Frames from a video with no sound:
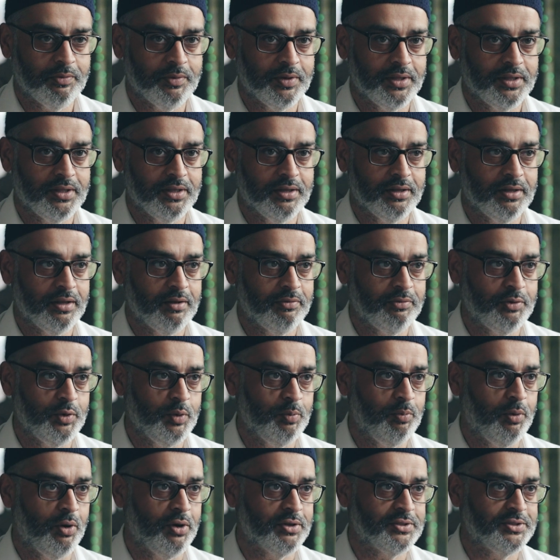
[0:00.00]
with a few
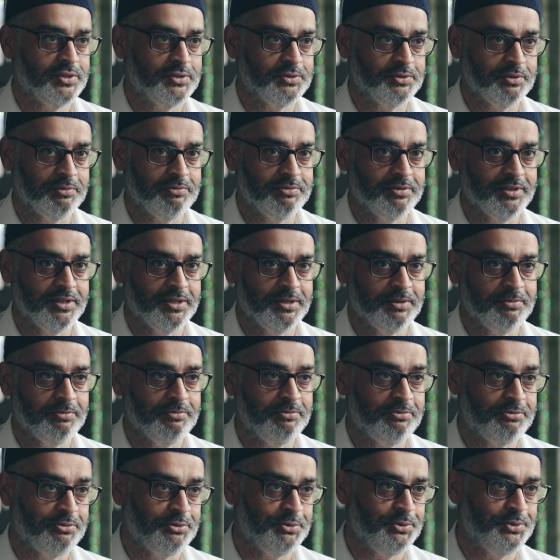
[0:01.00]
boxes of
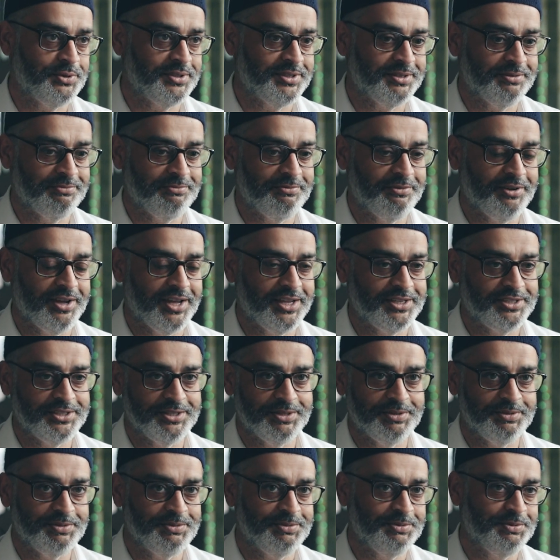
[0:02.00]
fruit and veg
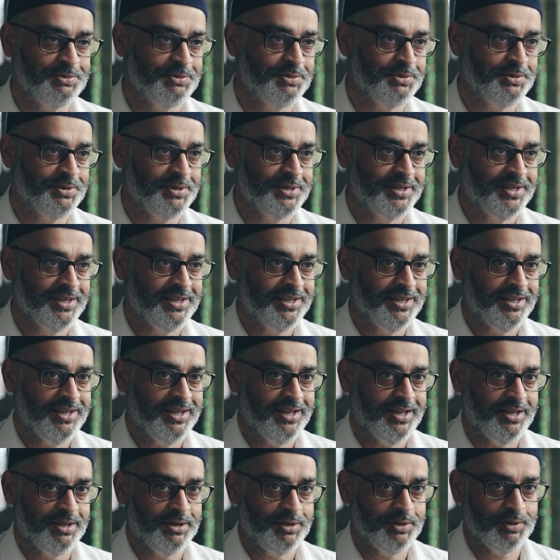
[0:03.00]
and
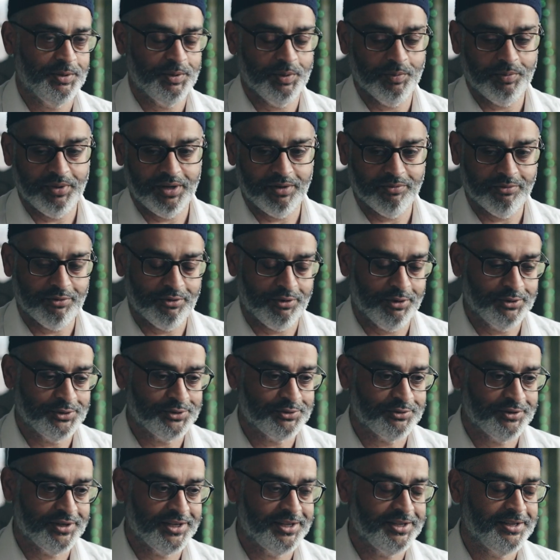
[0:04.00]
a bit of
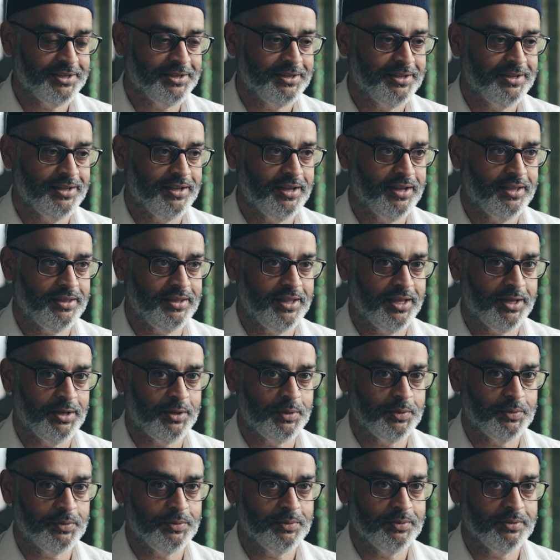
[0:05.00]
grocery. And
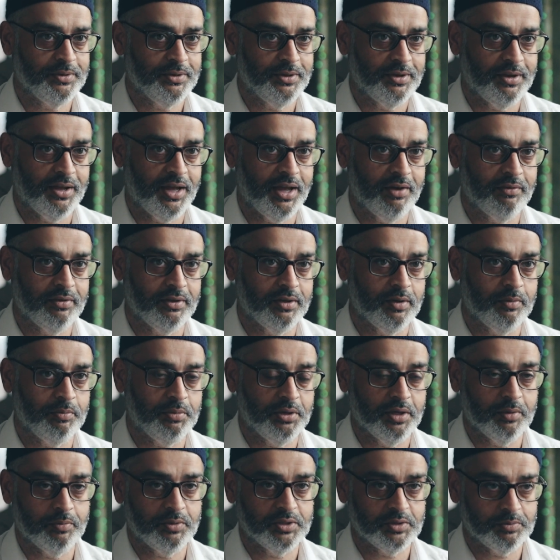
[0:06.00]
now, you know, having a
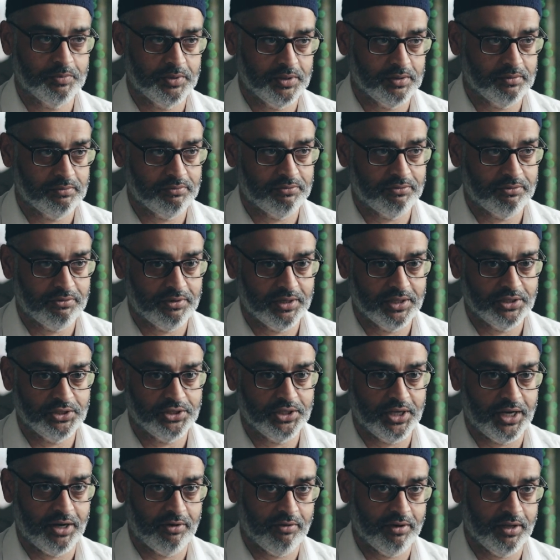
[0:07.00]
purpose-built fridge
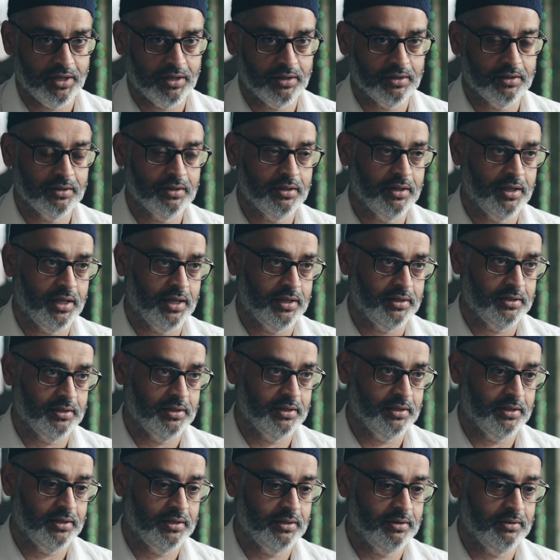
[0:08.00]
area and
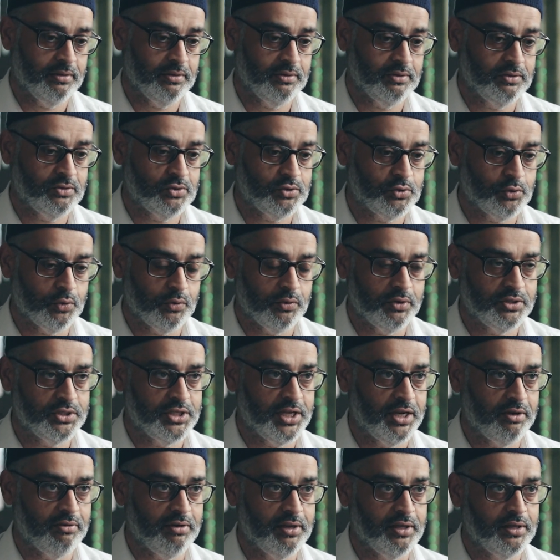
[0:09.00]
a storage
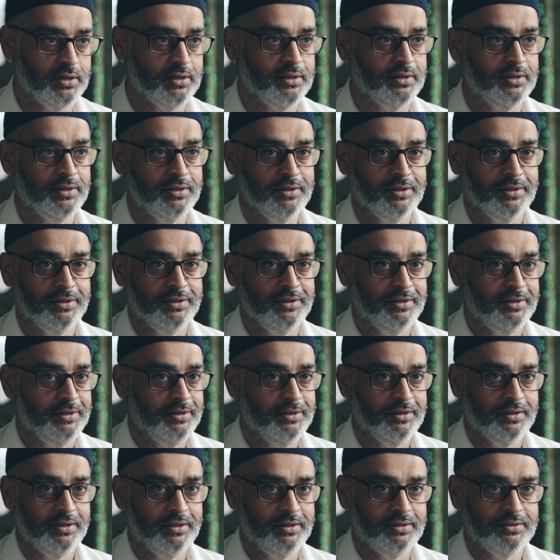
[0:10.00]
area,
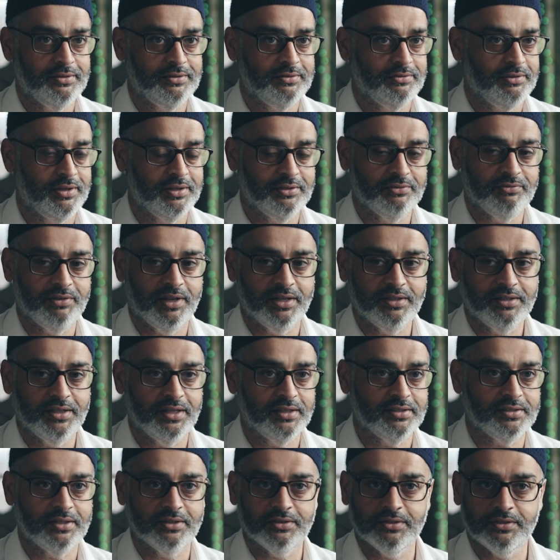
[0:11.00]
it's
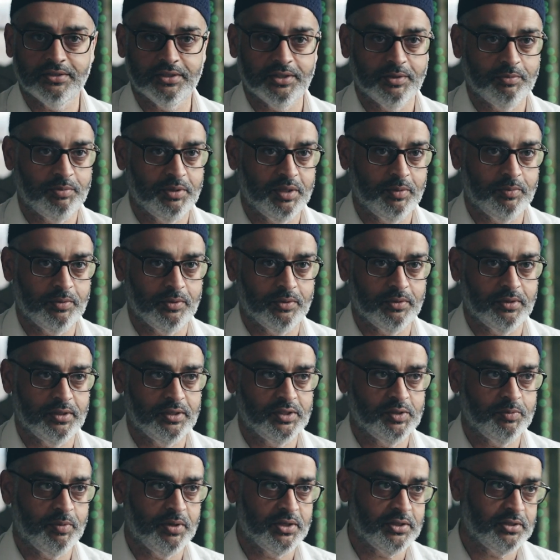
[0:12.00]
fantastic to see people,
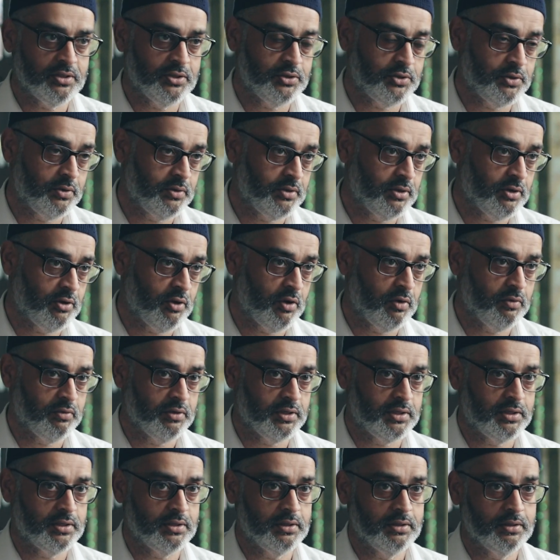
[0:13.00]
especially during the
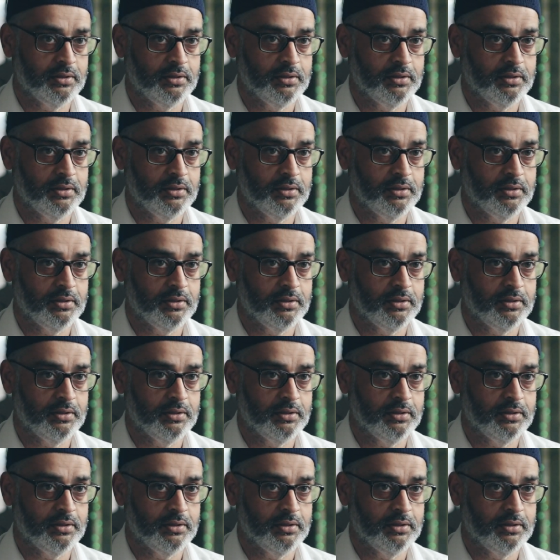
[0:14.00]
COVID